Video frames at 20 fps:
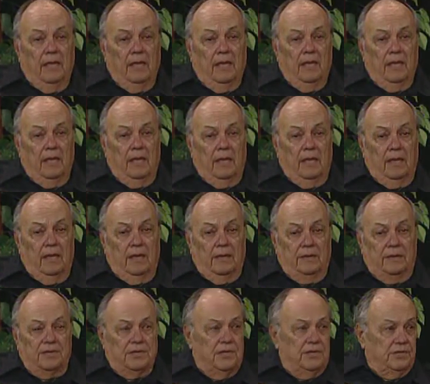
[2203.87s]
at
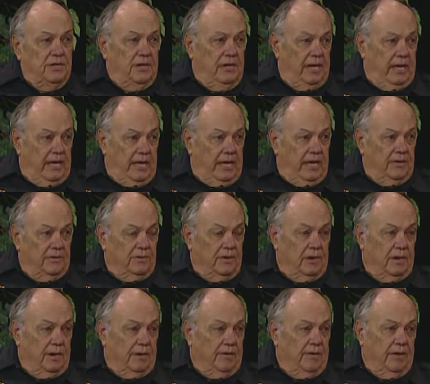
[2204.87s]
the Cincinnati Gas and
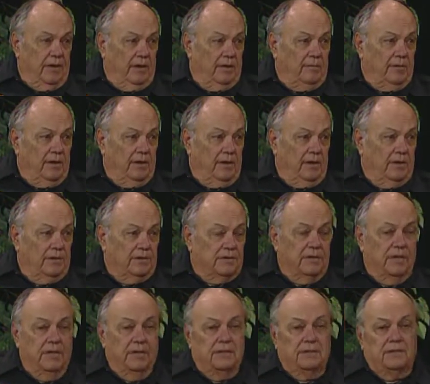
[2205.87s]
Electric Company in those
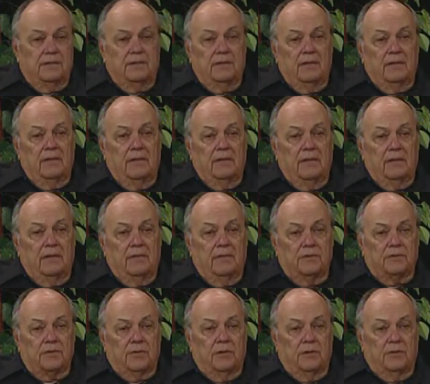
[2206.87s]
days. It
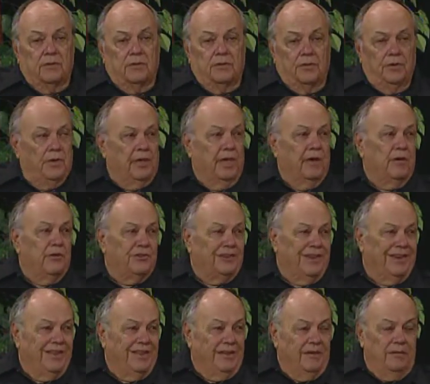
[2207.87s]
was called Duke Energy
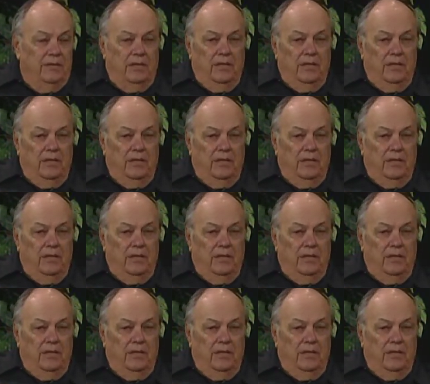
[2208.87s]
now.